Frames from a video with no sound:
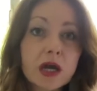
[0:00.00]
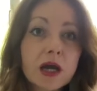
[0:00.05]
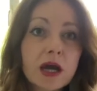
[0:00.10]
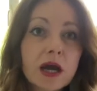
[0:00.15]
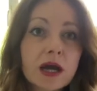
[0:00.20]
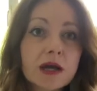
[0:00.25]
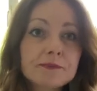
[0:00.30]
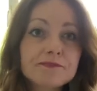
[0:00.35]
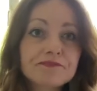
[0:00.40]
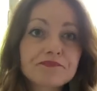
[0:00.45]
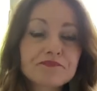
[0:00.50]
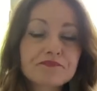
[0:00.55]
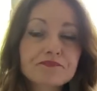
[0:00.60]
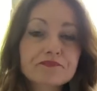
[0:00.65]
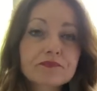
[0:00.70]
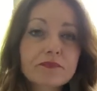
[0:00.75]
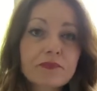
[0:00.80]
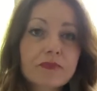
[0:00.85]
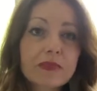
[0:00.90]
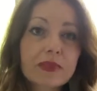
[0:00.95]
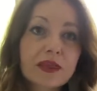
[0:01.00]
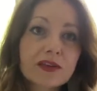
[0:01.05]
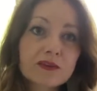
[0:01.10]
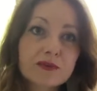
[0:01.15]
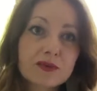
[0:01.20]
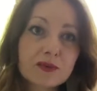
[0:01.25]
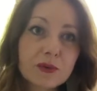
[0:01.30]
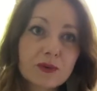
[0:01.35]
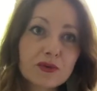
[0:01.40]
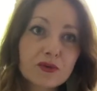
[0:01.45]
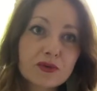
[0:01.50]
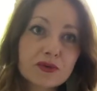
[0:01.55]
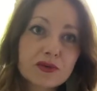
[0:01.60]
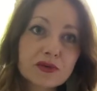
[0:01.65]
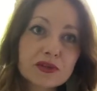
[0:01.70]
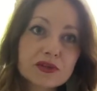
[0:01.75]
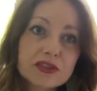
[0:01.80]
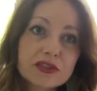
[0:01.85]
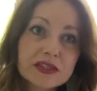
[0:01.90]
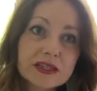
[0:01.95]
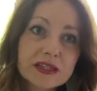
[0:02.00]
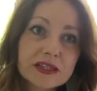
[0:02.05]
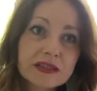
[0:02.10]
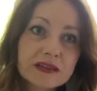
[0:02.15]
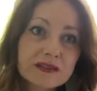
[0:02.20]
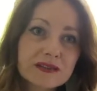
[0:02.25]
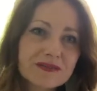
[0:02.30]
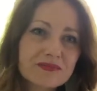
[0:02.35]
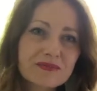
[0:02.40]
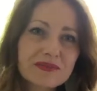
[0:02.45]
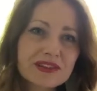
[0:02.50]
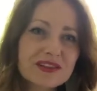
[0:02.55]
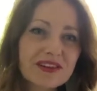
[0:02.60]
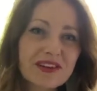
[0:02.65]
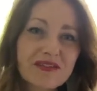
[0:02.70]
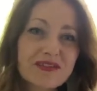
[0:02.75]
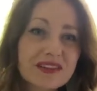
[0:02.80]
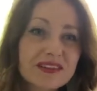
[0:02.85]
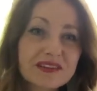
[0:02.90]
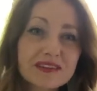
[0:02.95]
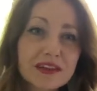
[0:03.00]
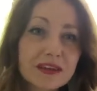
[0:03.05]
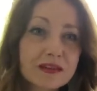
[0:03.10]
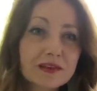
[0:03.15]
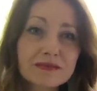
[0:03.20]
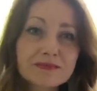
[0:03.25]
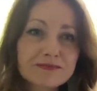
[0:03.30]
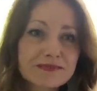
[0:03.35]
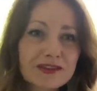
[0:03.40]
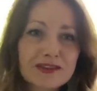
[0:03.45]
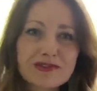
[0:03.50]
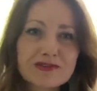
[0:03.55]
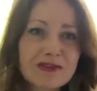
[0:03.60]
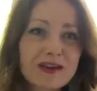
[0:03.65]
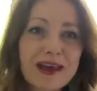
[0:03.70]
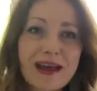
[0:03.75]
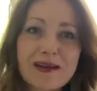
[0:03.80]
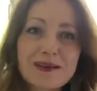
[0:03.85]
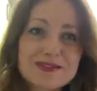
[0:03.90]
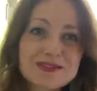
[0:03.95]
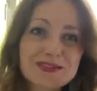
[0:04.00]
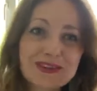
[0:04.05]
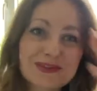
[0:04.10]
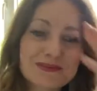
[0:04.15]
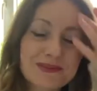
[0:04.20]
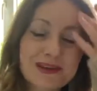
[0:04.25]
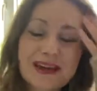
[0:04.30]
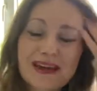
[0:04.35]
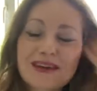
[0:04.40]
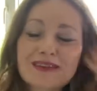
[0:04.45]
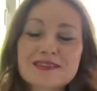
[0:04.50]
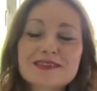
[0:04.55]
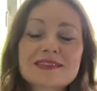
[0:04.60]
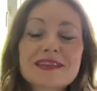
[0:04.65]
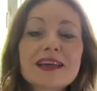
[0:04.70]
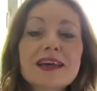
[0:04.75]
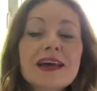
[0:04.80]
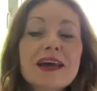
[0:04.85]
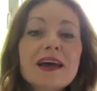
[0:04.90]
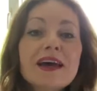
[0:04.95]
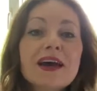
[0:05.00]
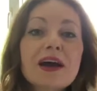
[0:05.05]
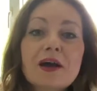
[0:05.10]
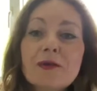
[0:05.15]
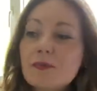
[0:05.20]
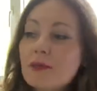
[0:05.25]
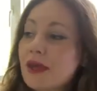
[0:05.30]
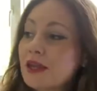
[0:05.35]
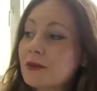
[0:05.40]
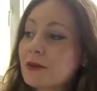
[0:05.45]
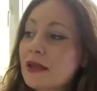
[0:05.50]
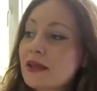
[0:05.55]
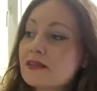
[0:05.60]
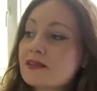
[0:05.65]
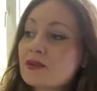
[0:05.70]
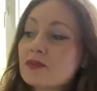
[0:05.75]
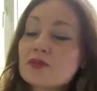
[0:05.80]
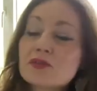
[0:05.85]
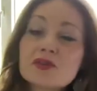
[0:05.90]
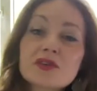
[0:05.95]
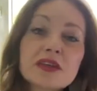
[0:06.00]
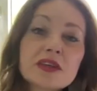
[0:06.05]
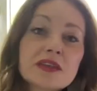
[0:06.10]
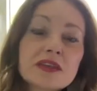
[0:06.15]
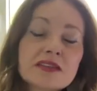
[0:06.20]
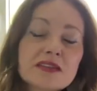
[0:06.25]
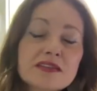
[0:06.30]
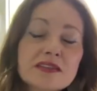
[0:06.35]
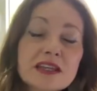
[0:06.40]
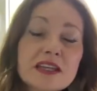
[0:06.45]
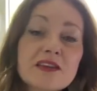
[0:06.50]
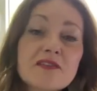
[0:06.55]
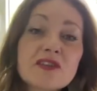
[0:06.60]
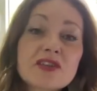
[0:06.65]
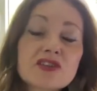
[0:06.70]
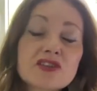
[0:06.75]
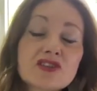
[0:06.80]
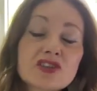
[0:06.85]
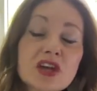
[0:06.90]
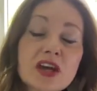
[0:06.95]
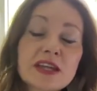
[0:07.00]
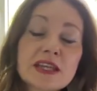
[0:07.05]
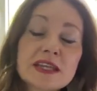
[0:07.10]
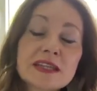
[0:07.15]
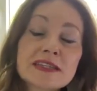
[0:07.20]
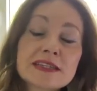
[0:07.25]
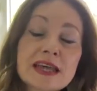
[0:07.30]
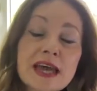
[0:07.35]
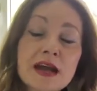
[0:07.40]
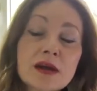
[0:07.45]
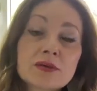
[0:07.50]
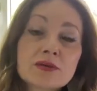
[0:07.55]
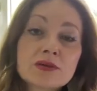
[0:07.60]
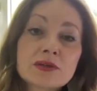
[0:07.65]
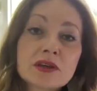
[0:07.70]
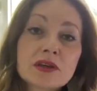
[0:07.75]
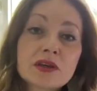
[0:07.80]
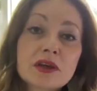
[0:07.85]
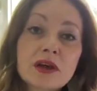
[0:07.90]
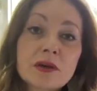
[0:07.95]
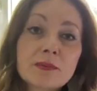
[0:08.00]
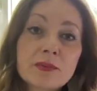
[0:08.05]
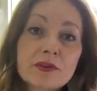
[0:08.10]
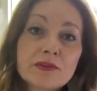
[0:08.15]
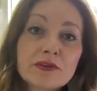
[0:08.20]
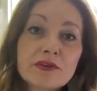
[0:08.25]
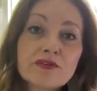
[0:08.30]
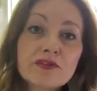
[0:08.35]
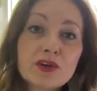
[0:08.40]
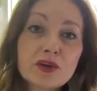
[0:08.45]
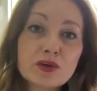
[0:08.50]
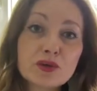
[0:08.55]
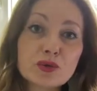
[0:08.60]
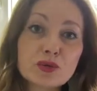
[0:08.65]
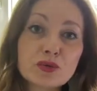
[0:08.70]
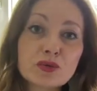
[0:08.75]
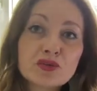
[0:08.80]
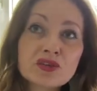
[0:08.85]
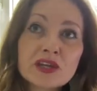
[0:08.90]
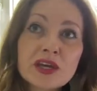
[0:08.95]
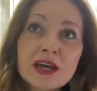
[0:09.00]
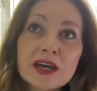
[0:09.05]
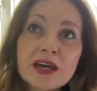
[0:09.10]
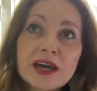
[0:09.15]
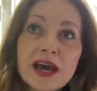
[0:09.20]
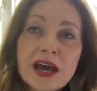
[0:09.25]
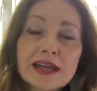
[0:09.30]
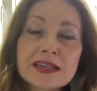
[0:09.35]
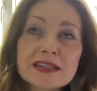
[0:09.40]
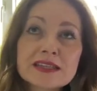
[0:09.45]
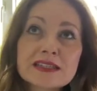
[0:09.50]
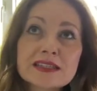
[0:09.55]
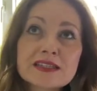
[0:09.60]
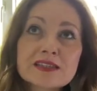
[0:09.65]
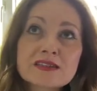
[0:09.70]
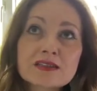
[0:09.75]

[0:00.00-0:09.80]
So I thought you could see, but you can't really see it, the tree outside my house. Anyway, so this is Olivia's journey down the River Ouse, and it is